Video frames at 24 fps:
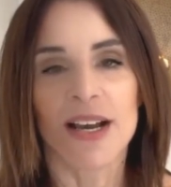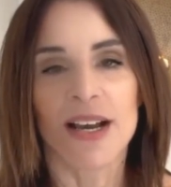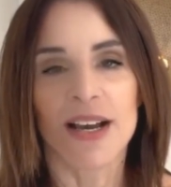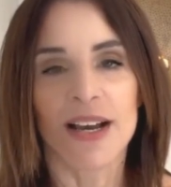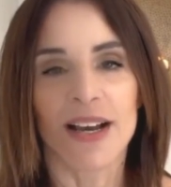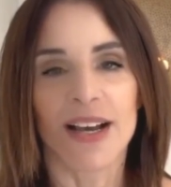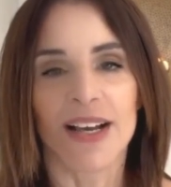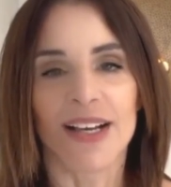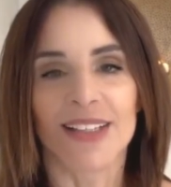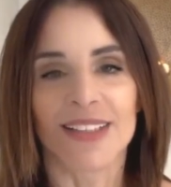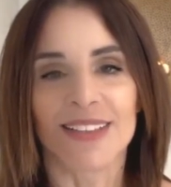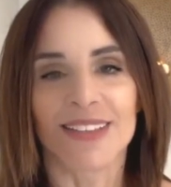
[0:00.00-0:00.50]

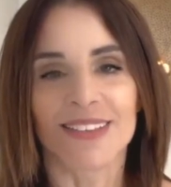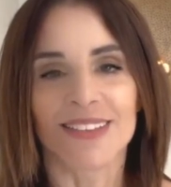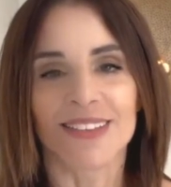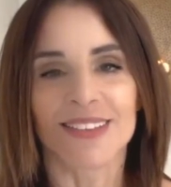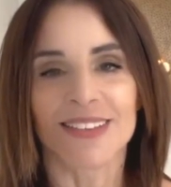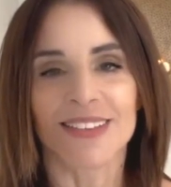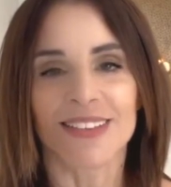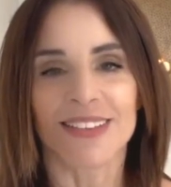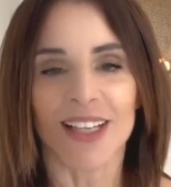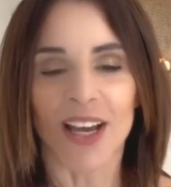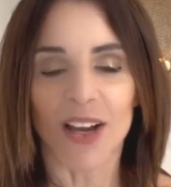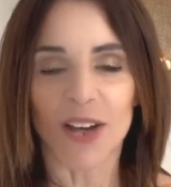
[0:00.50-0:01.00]
and
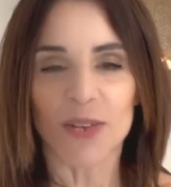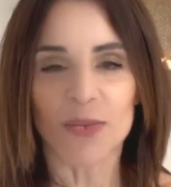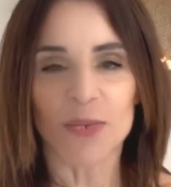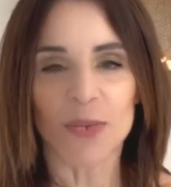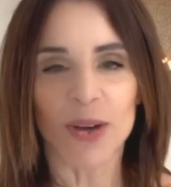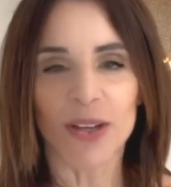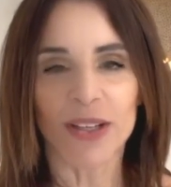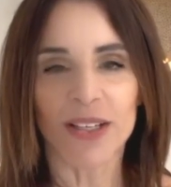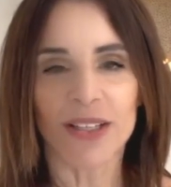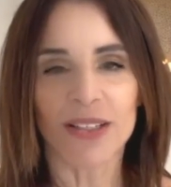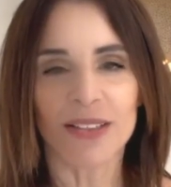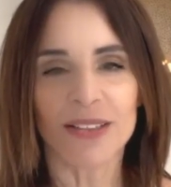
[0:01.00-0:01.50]
start
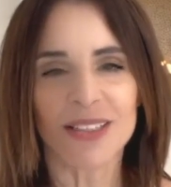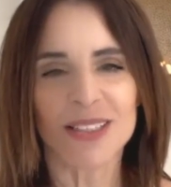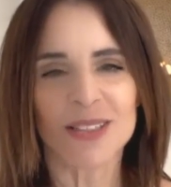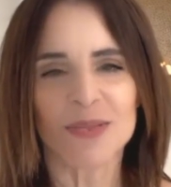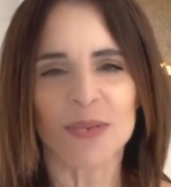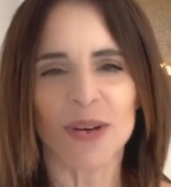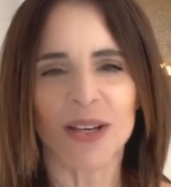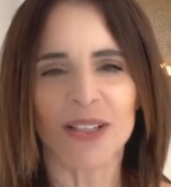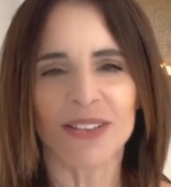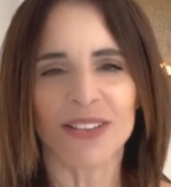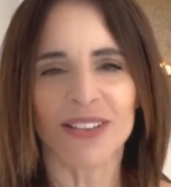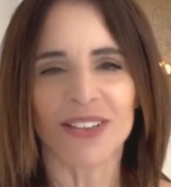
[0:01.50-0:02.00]
breaking these
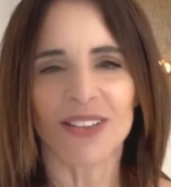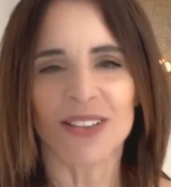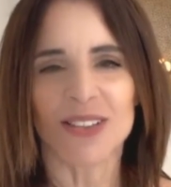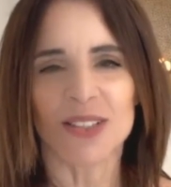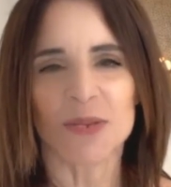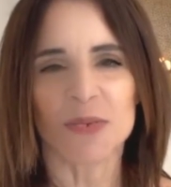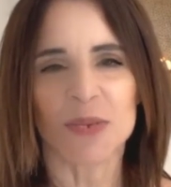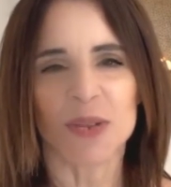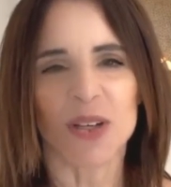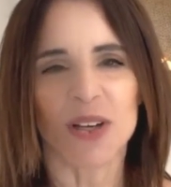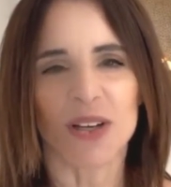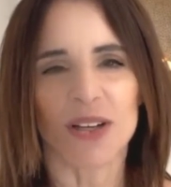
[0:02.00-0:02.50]
patterns,
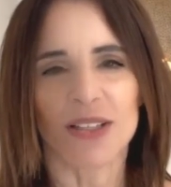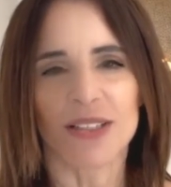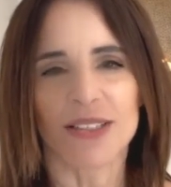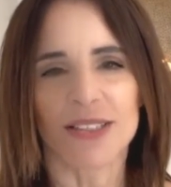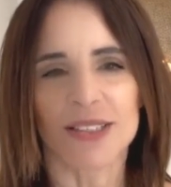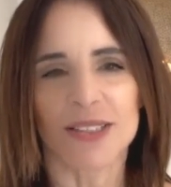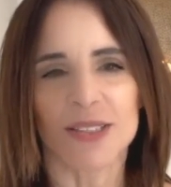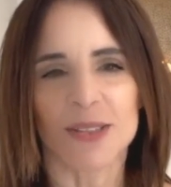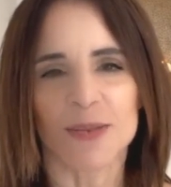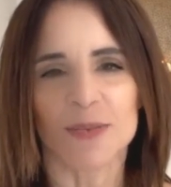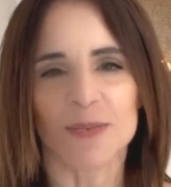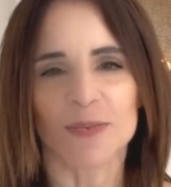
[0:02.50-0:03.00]

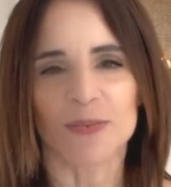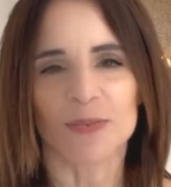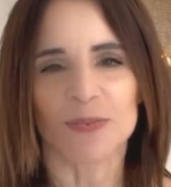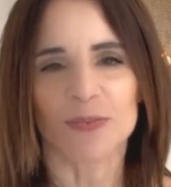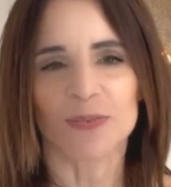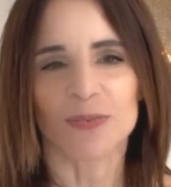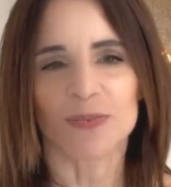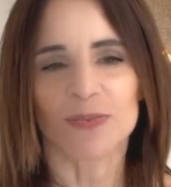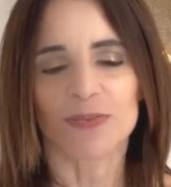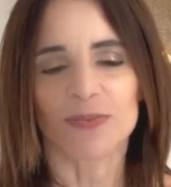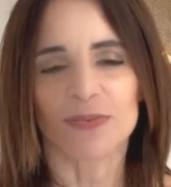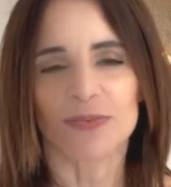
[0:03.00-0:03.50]
because
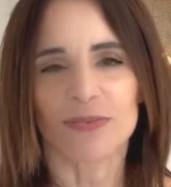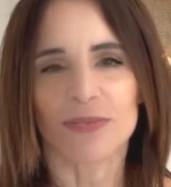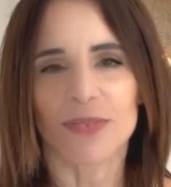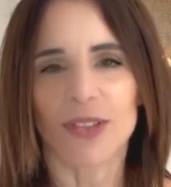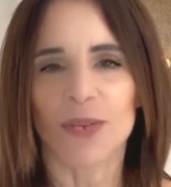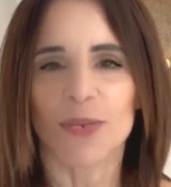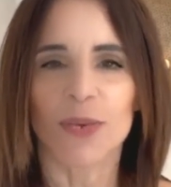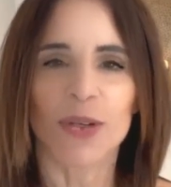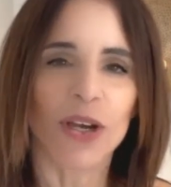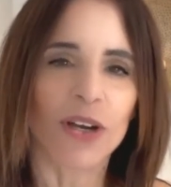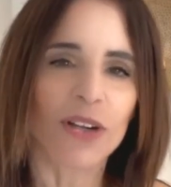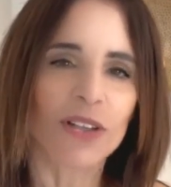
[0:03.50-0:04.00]

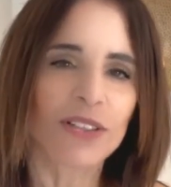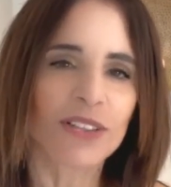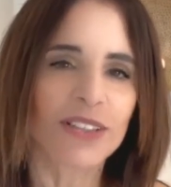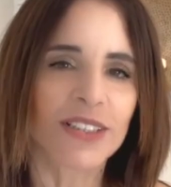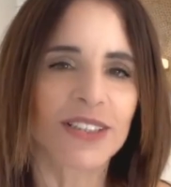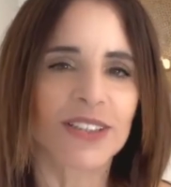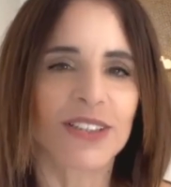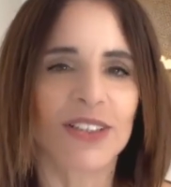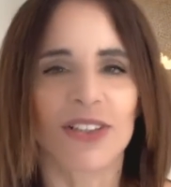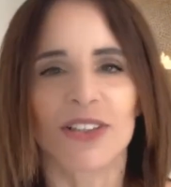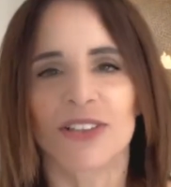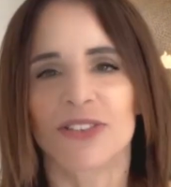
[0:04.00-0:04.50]
we all
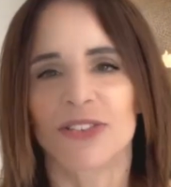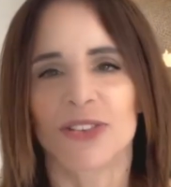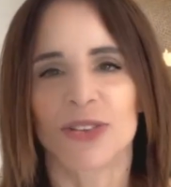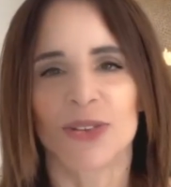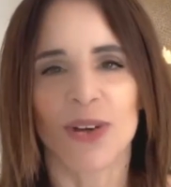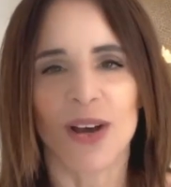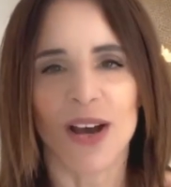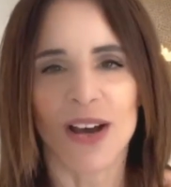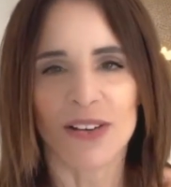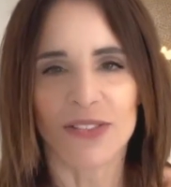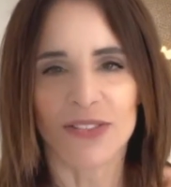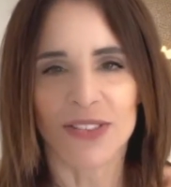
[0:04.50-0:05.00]
deserve to
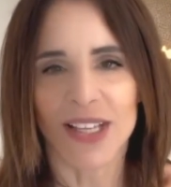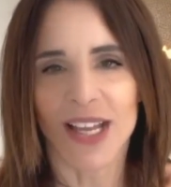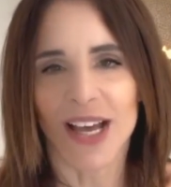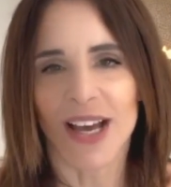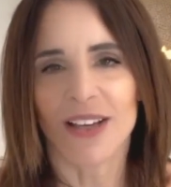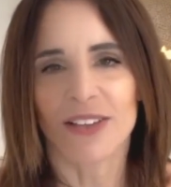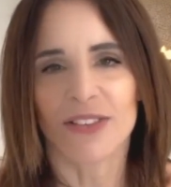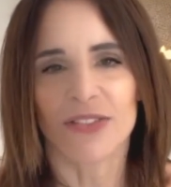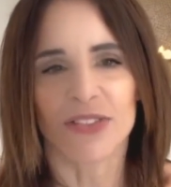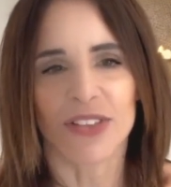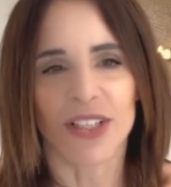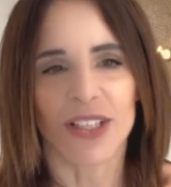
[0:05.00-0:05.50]
have
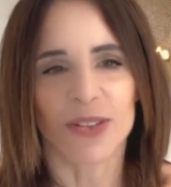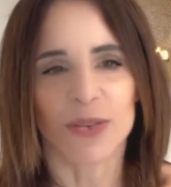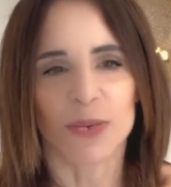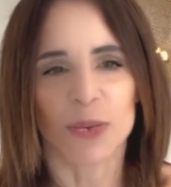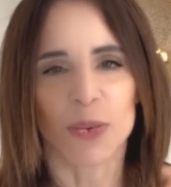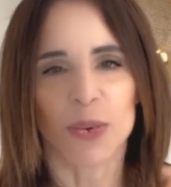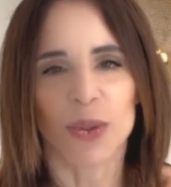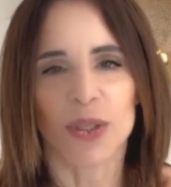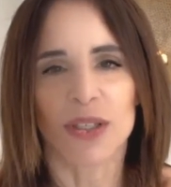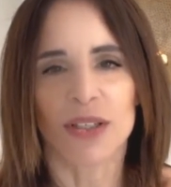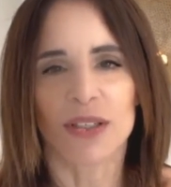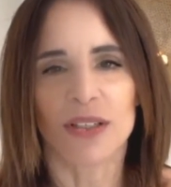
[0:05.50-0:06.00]
life that
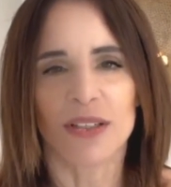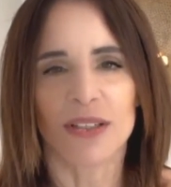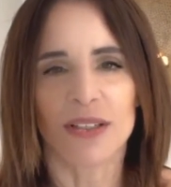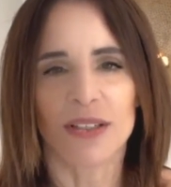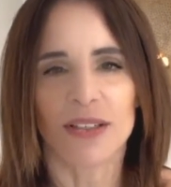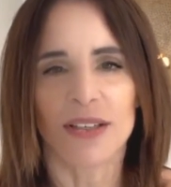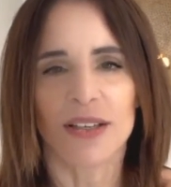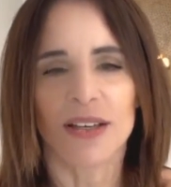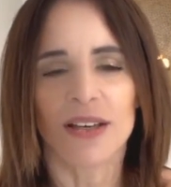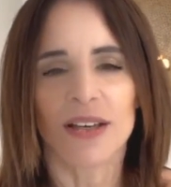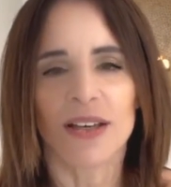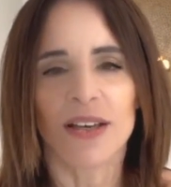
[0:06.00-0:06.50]
we
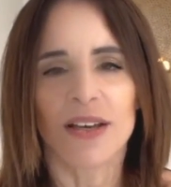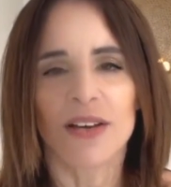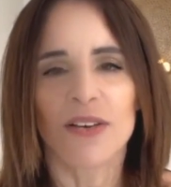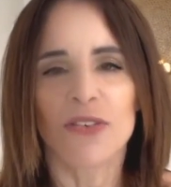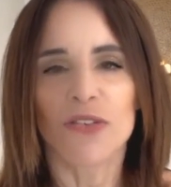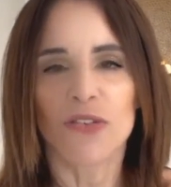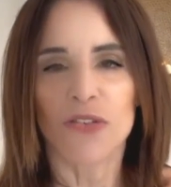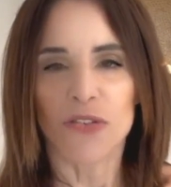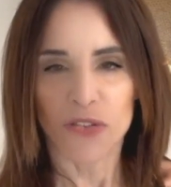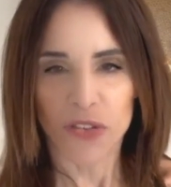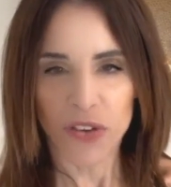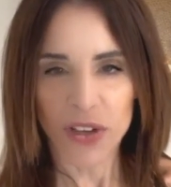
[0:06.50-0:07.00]

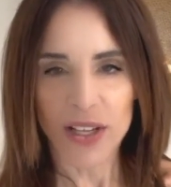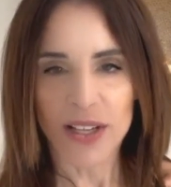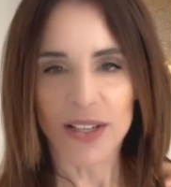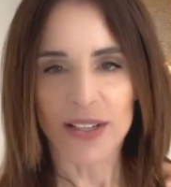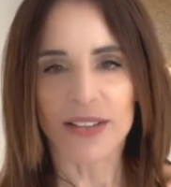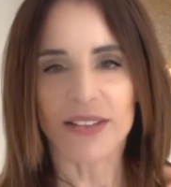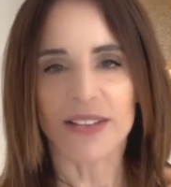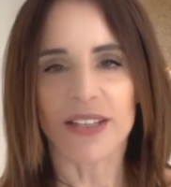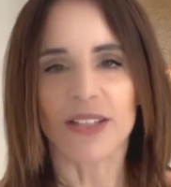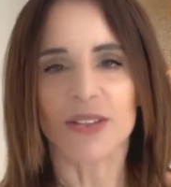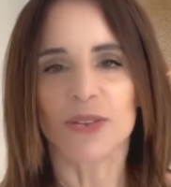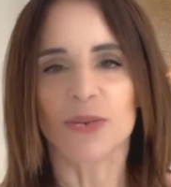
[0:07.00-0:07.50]
feel
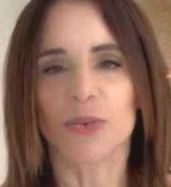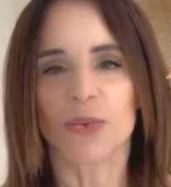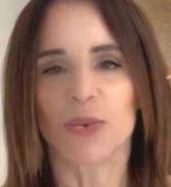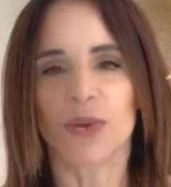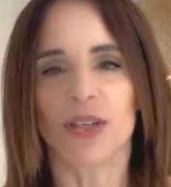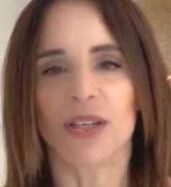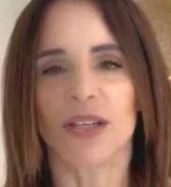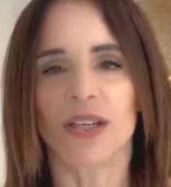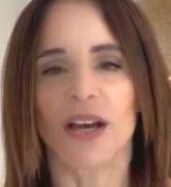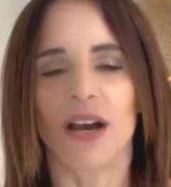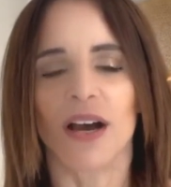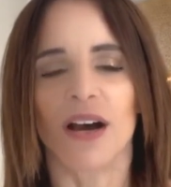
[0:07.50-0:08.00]
that
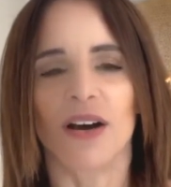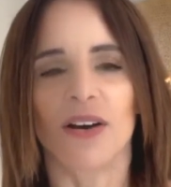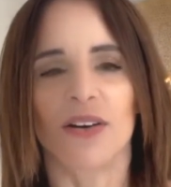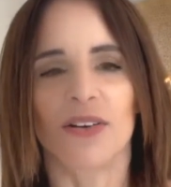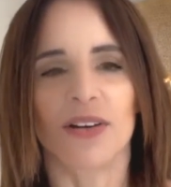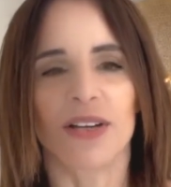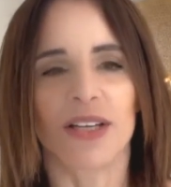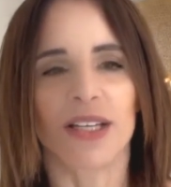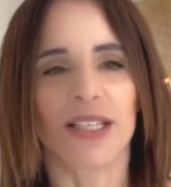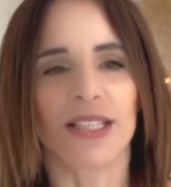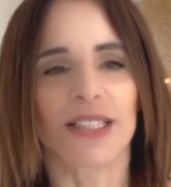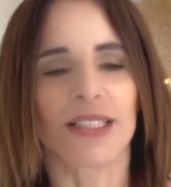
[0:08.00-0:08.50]
we are
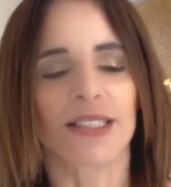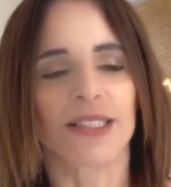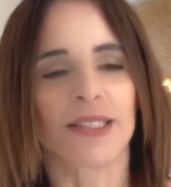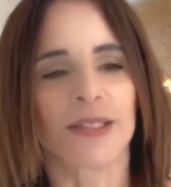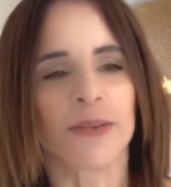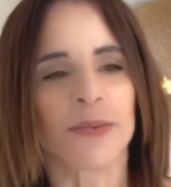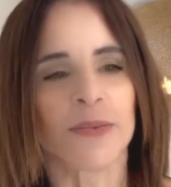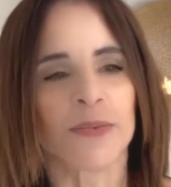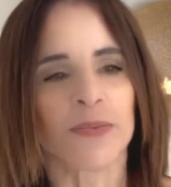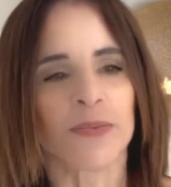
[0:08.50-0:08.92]
in